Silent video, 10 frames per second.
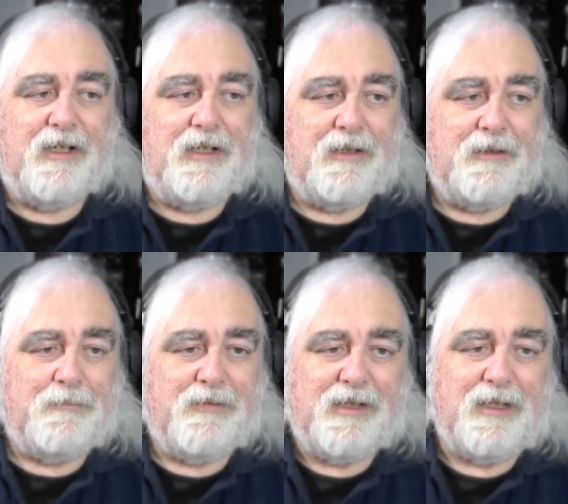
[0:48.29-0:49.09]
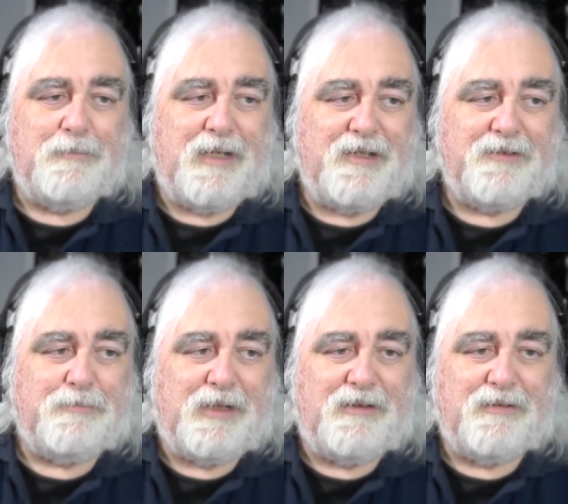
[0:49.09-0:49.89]
Um, the club has
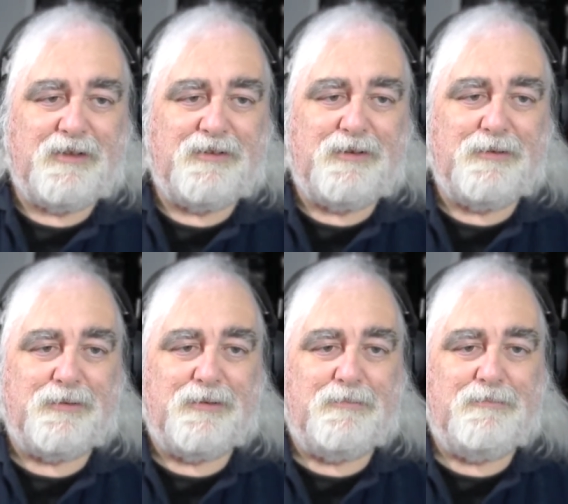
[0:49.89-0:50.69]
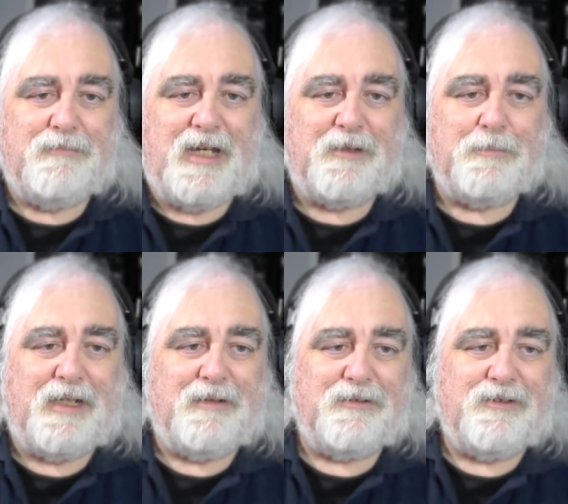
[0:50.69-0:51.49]
been on its usual mad
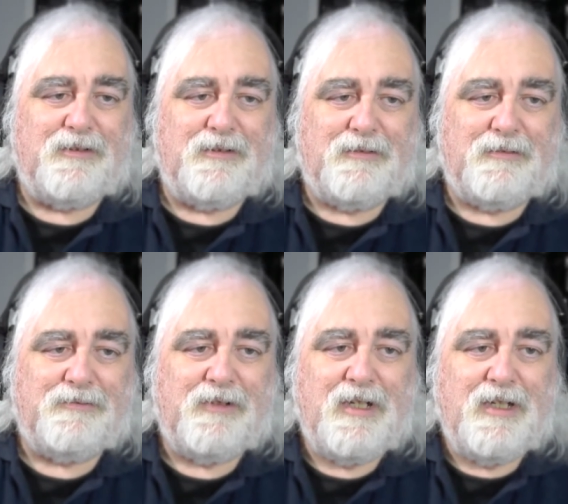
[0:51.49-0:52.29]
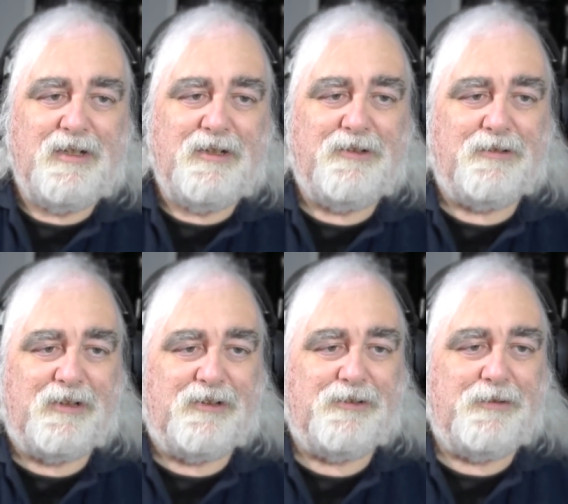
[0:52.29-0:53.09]
bout of
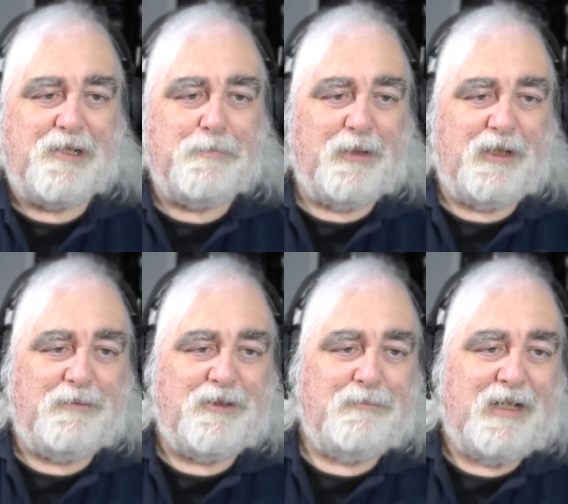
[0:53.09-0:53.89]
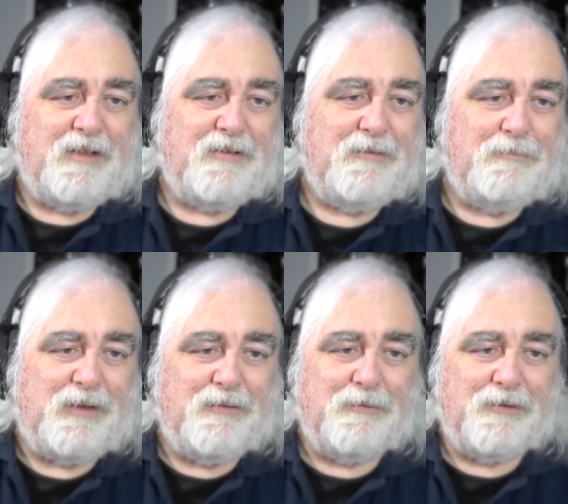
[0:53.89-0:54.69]
trying to stretch Pikeman's Lament
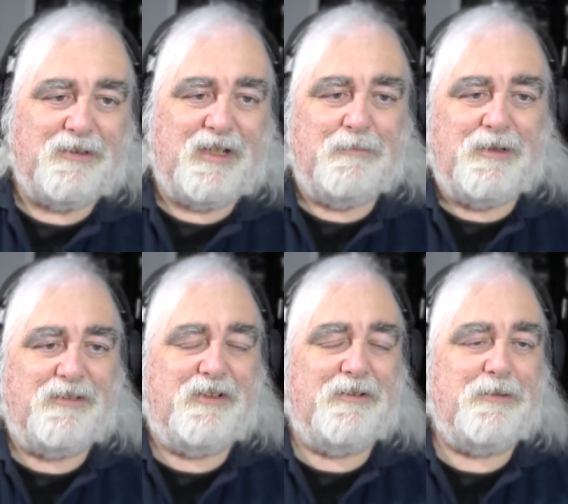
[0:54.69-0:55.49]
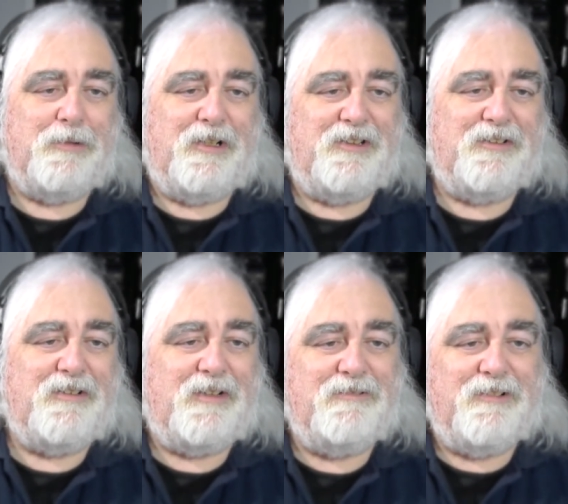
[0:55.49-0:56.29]
beyond what Dan Mersey and Osprey
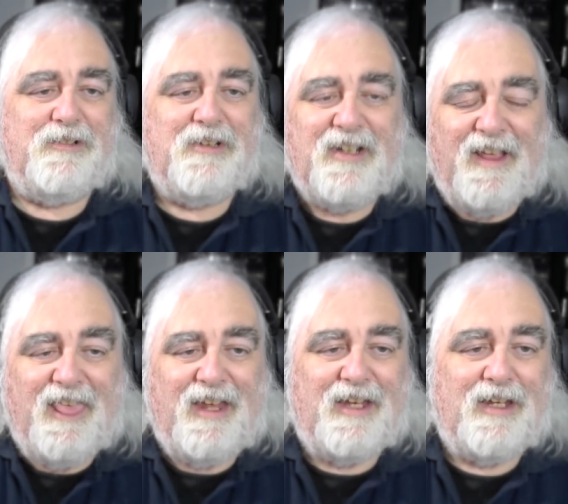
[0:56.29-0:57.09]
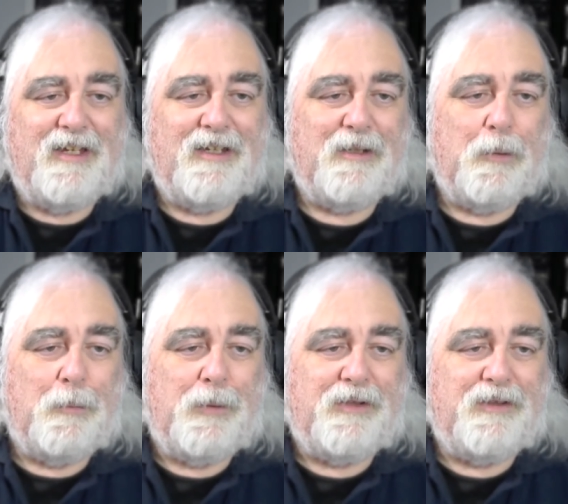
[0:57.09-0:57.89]
designed it for, uh,
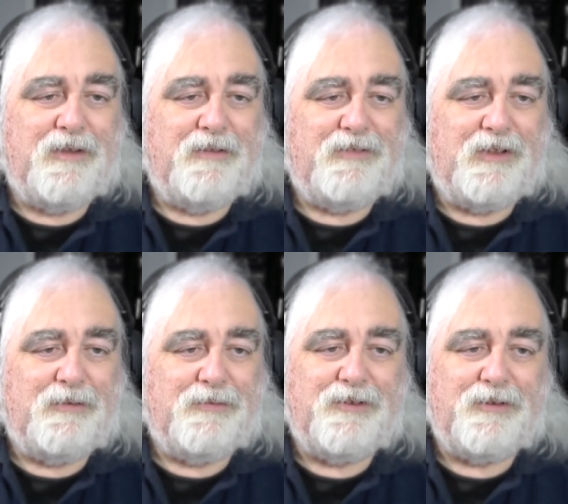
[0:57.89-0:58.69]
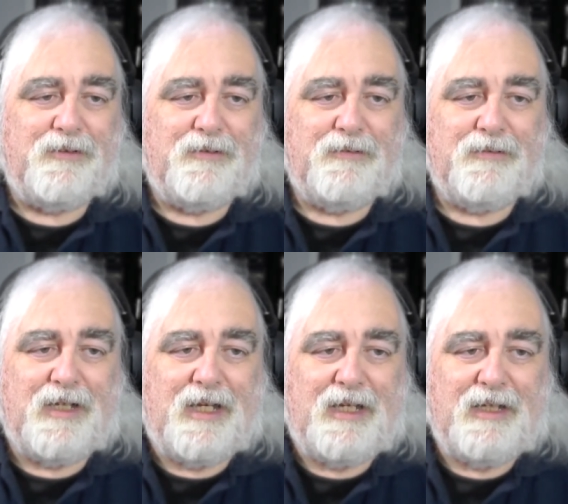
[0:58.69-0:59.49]
with the view to
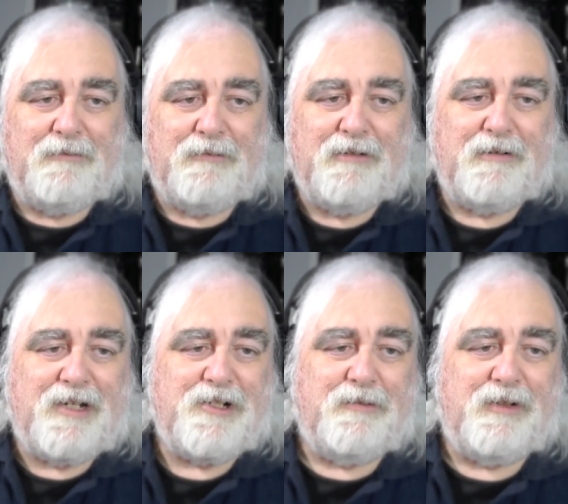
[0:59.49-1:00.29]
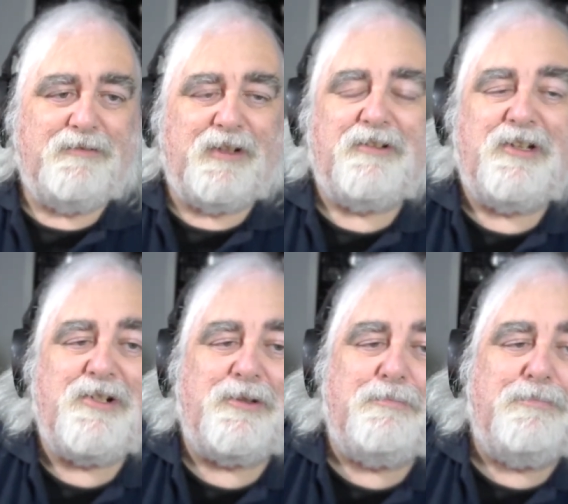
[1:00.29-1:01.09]
a recreation of a
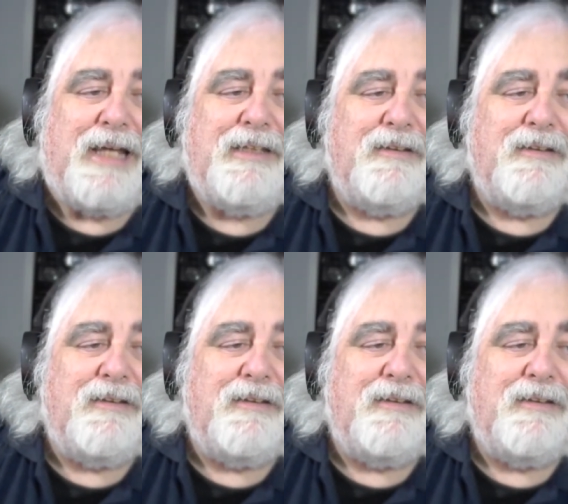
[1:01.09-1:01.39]
fictitious battle